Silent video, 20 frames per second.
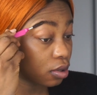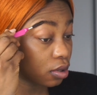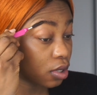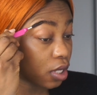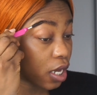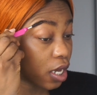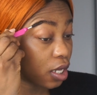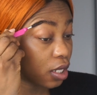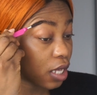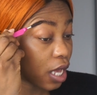
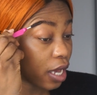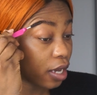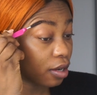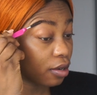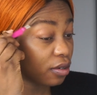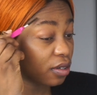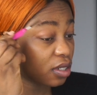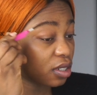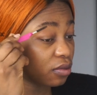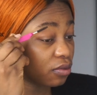Then I
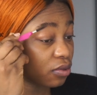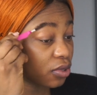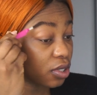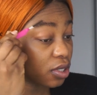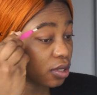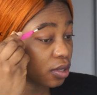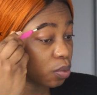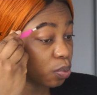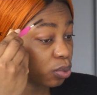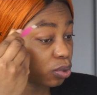go in with
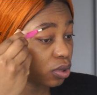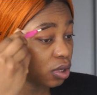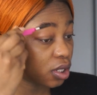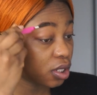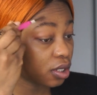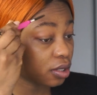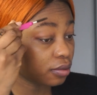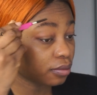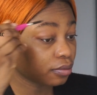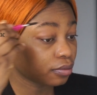the
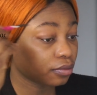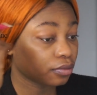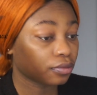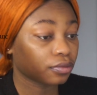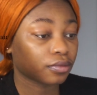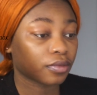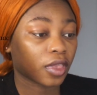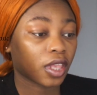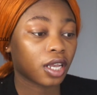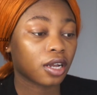spoolie
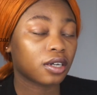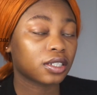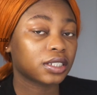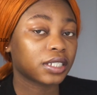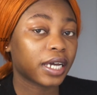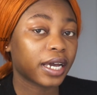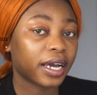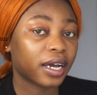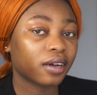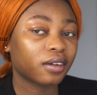because
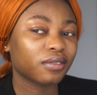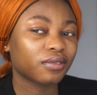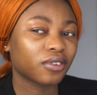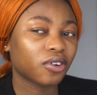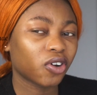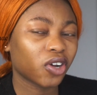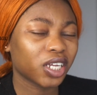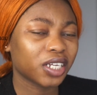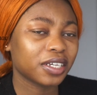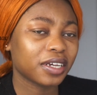I have
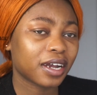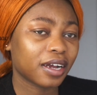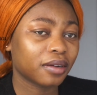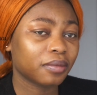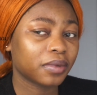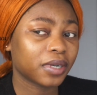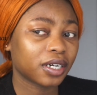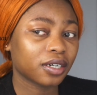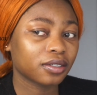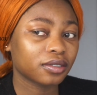coily
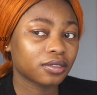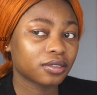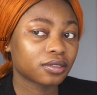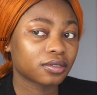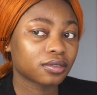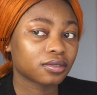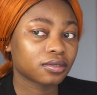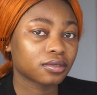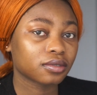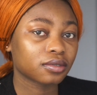
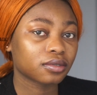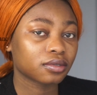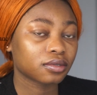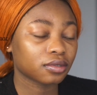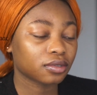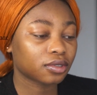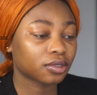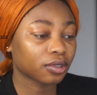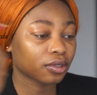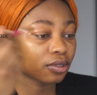eyebrows,
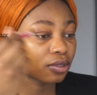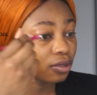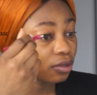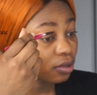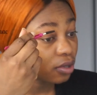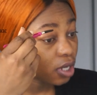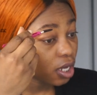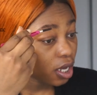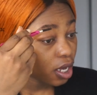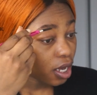
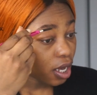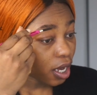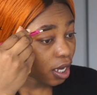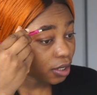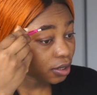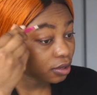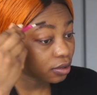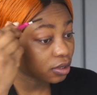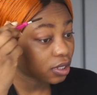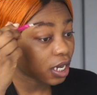so I
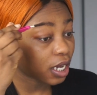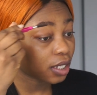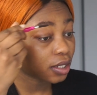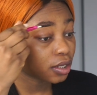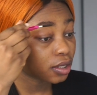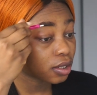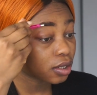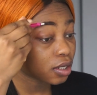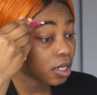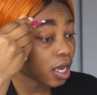do
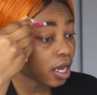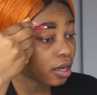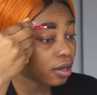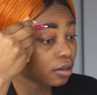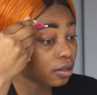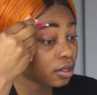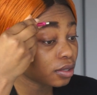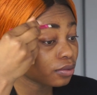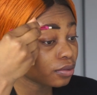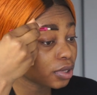that. I
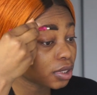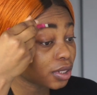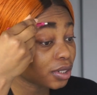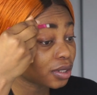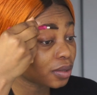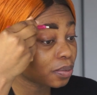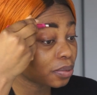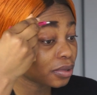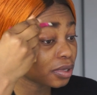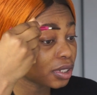go in with the
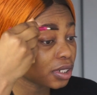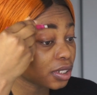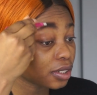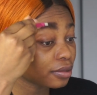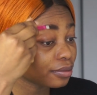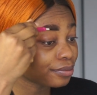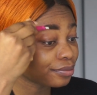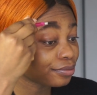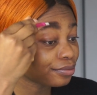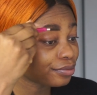
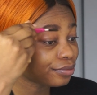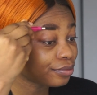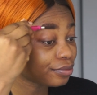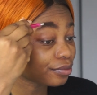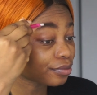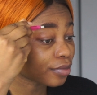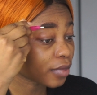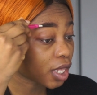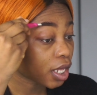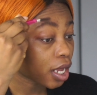spoolie
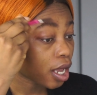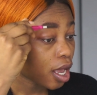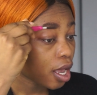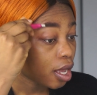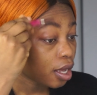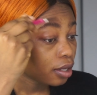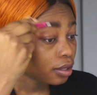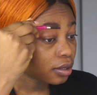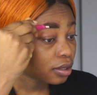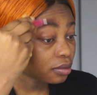
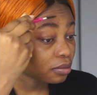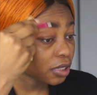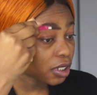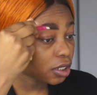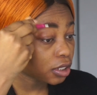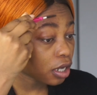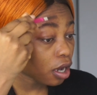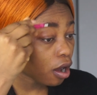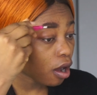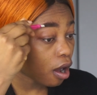to make
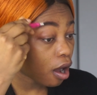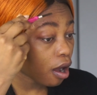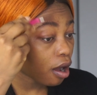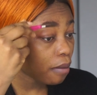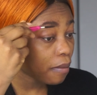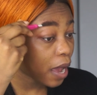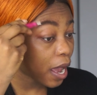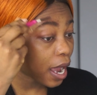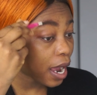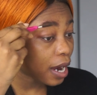sure
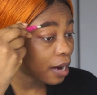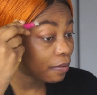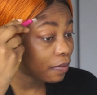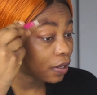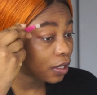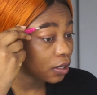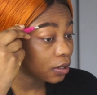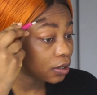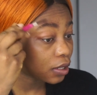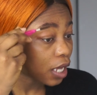all my
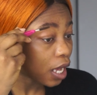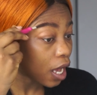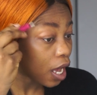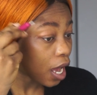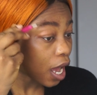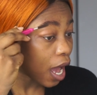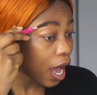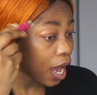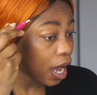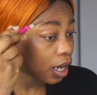eyebrows are
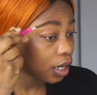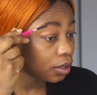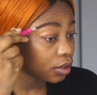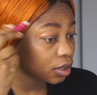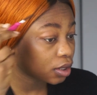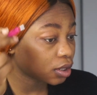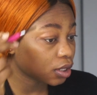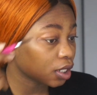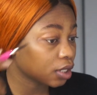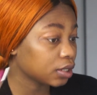
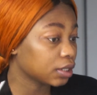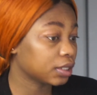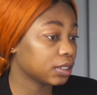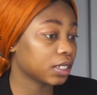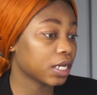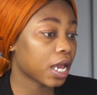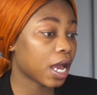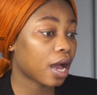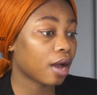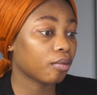out, and you
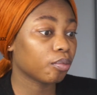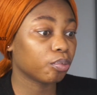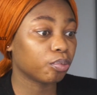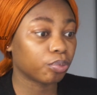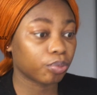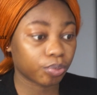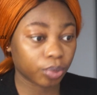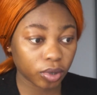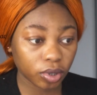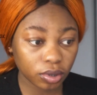see how
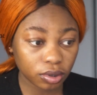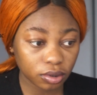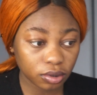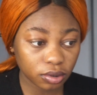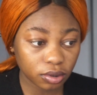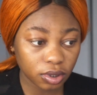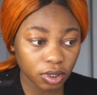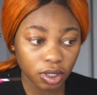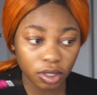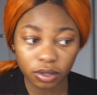
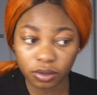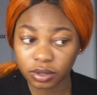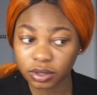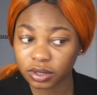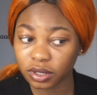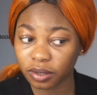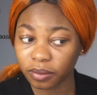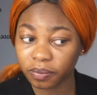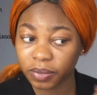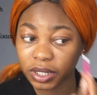bold it looks
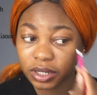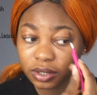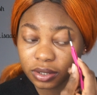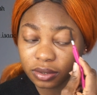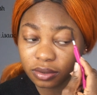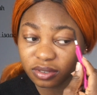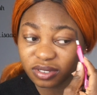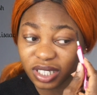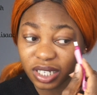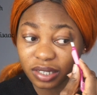compared
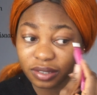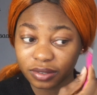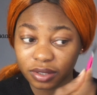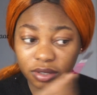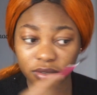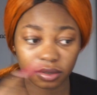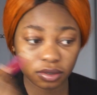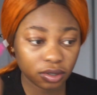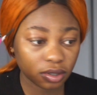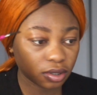to how
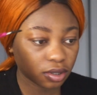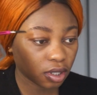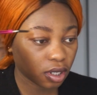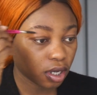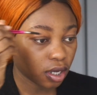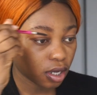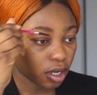it looks.